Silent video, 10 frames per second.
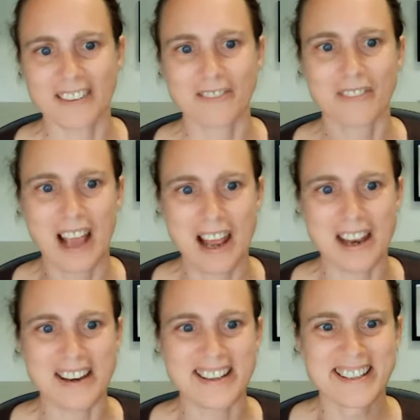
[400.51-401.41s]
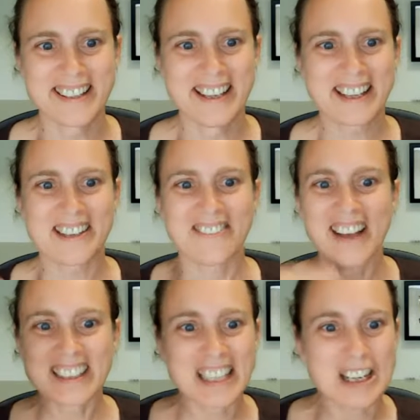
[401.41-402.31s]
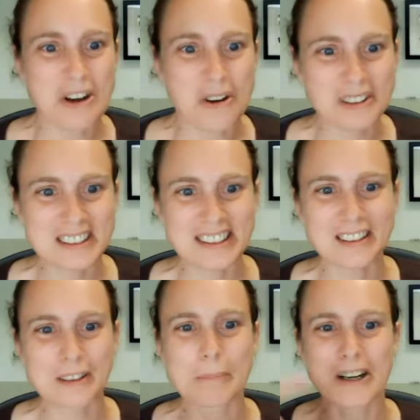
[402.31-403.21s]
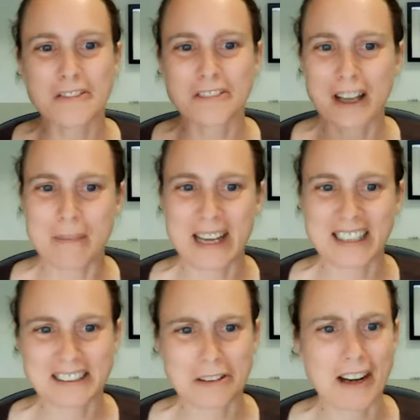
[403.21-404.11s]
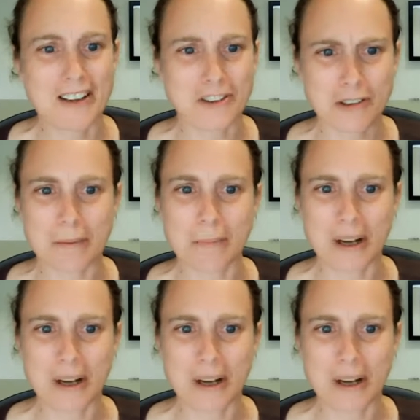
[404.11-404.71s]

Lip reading: And the fact that no single butterfly makes the round trip